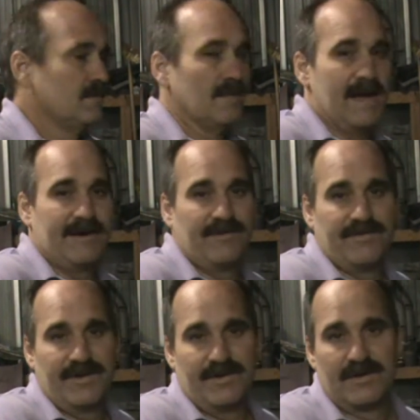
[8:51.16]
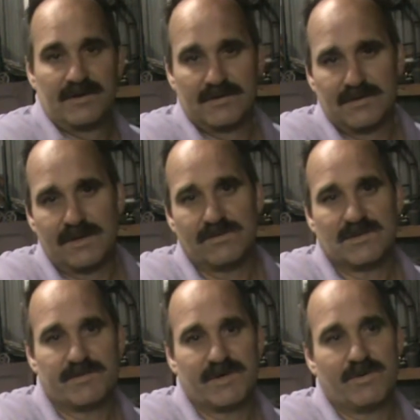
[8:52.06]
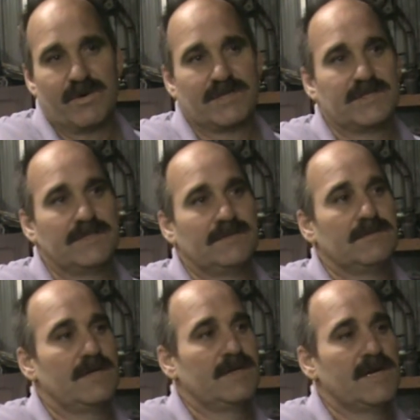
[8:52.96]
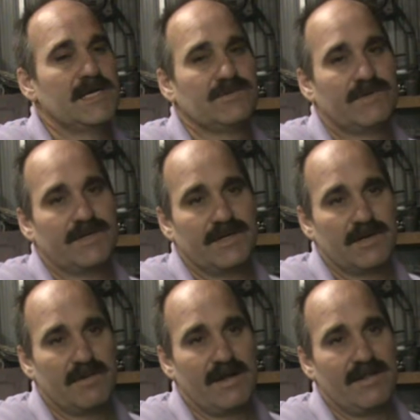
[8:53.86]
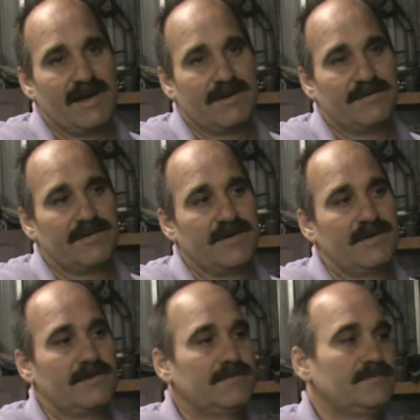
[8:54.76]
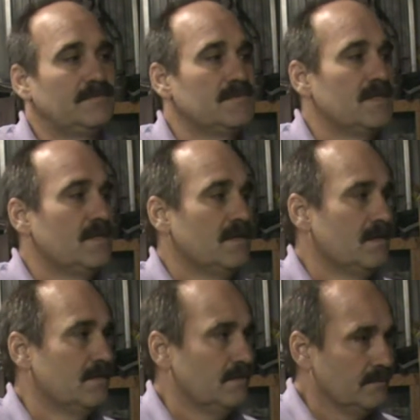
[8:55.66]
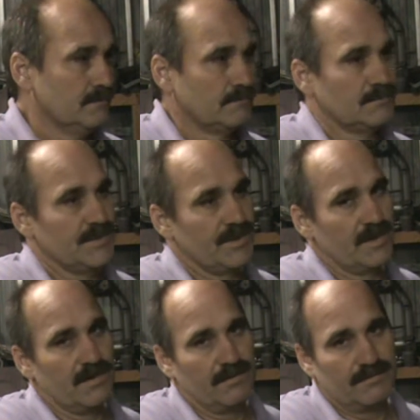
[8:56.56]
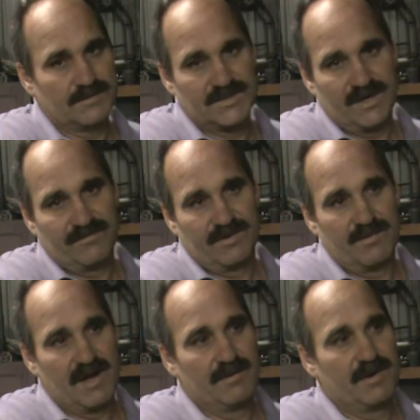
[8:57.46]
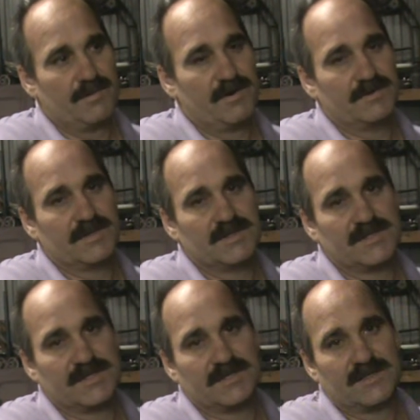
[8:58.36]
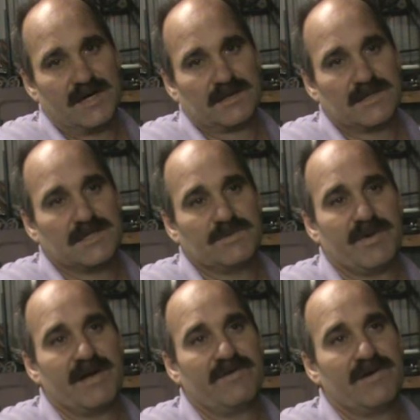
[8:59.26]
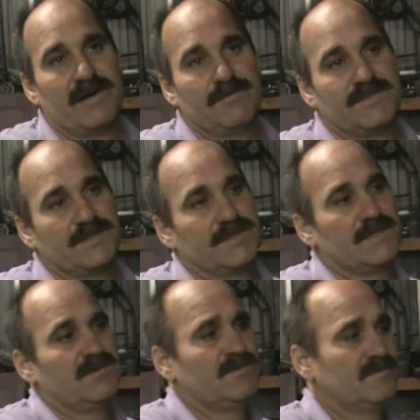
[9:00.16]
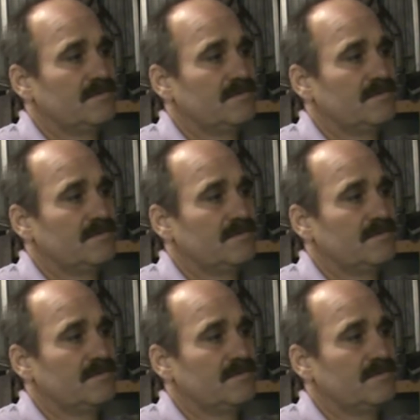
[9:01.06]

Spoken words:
Lacquer thinner, that was a big question. A lot of guys want to know about lacquer thinner. You know, Jeff can back me up on this. You can talk to his paint reps, you know.